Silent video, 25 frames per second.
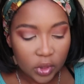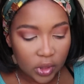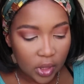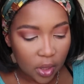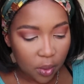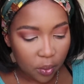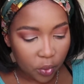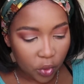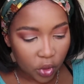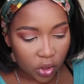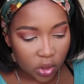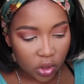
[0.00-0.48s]

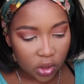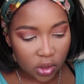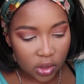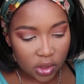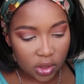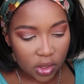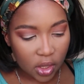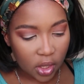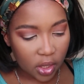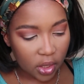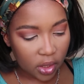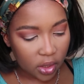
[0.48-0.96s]
I'm gonna
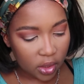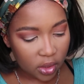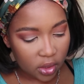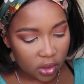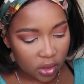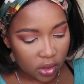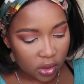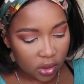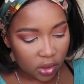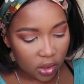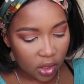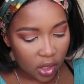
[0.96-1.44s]

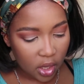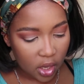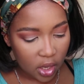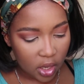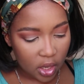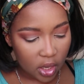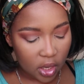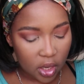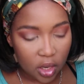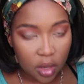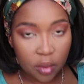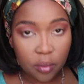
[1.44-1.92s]
take
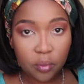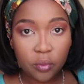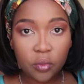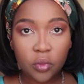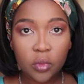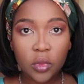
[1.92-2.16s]
the